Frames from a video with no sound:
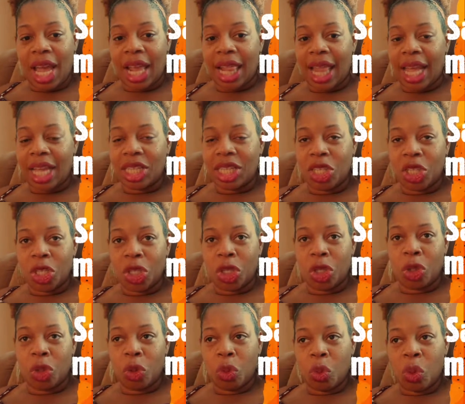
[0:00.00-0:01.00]
I like to
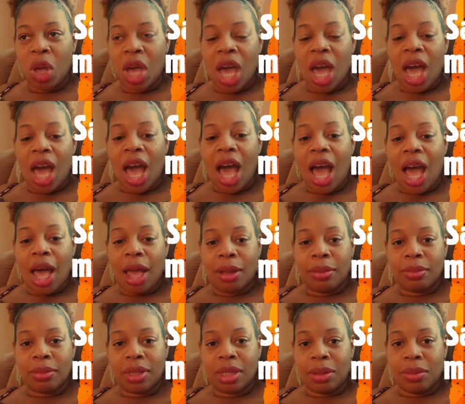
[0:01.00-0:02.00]
do
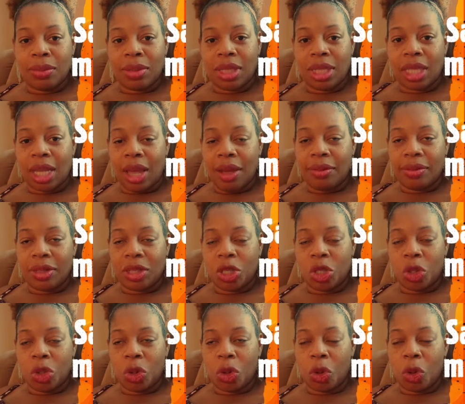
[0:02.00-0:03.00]
some stuff
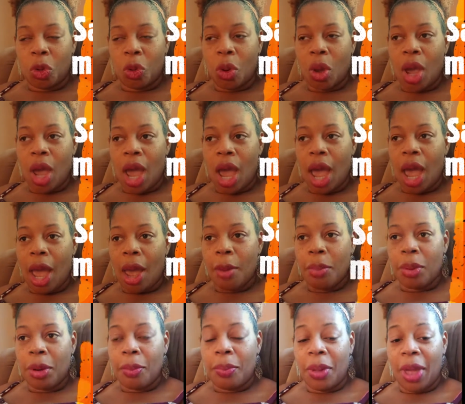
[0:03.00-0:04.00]
to
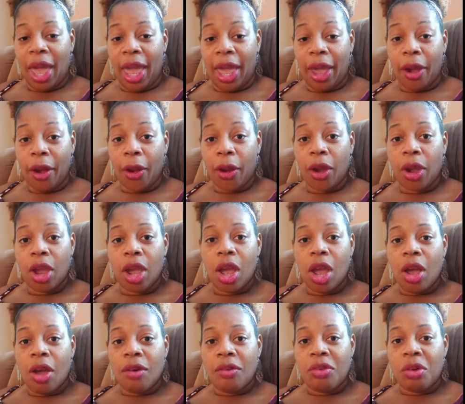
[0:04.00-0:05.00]
prepare
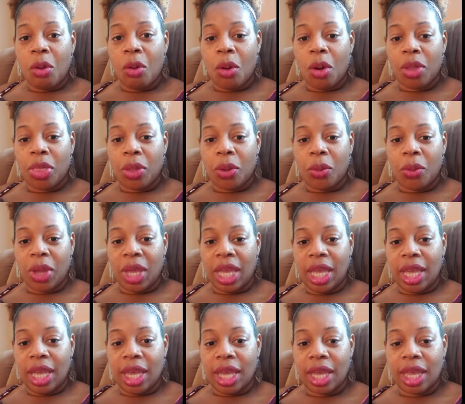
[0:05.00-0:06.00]
for the
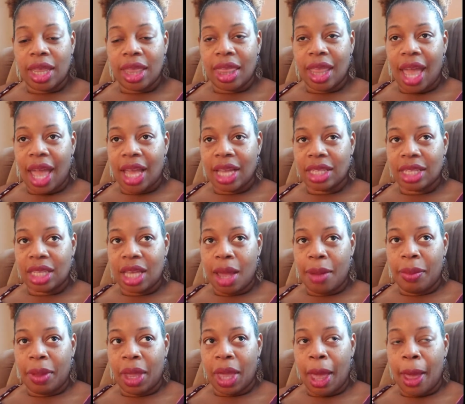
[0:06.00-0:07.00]
week that is
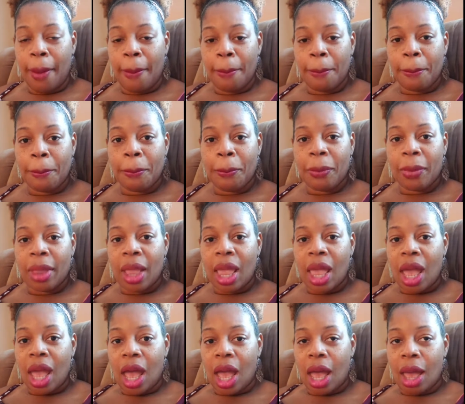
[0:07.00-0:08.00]
coming up.
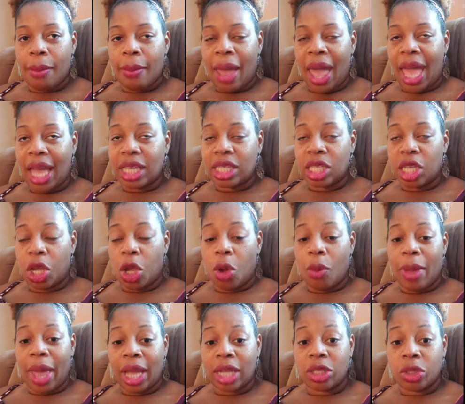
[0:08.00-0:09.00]
I actually
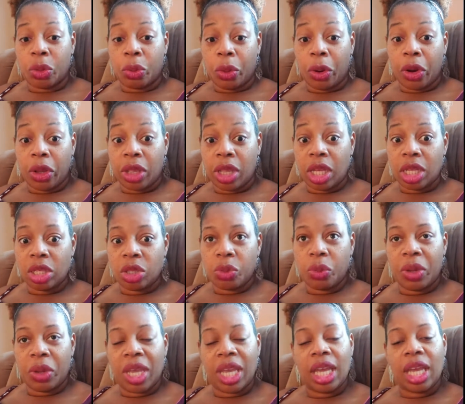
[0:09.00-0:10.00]
go back to work this
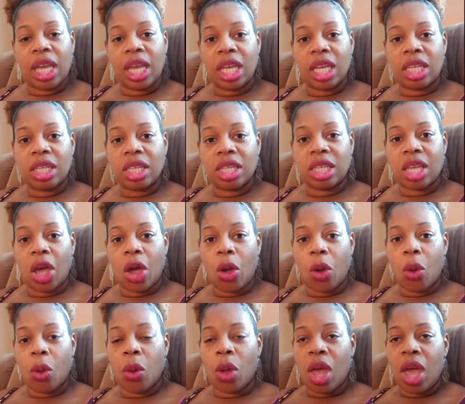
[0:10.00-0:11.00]
week,
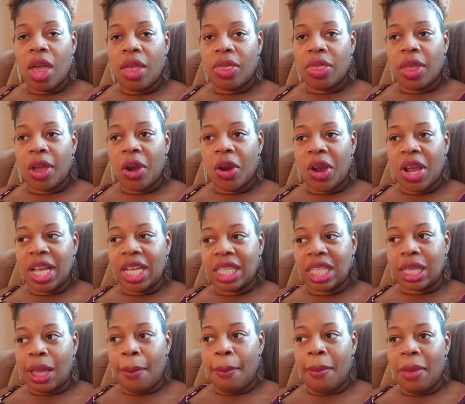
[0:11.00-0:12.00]
so there
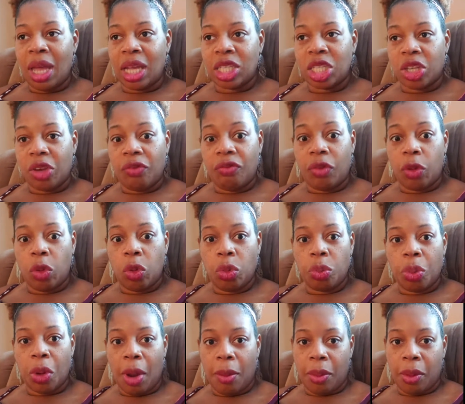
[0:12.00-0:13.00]
is much
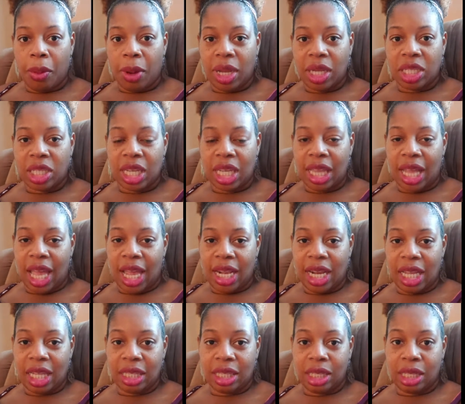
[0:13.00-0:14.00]
food preparation that
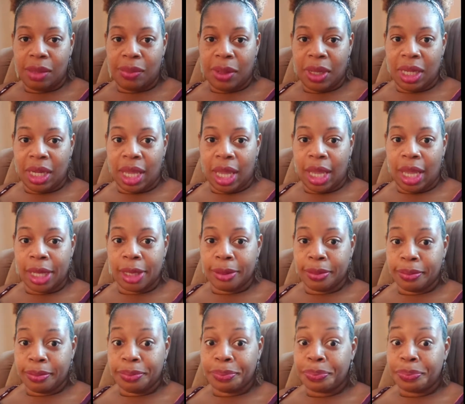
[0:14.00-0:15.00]
needs to be done.